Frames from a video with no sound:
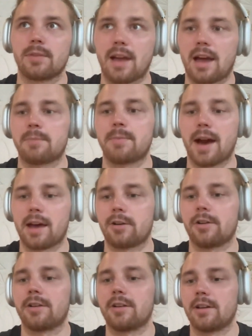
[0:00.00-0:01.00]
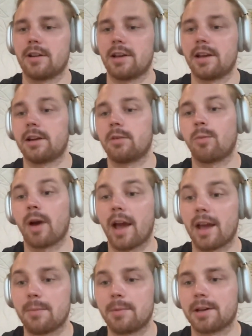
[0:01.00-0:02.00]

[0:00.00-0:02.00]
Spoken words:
that pattern in a way,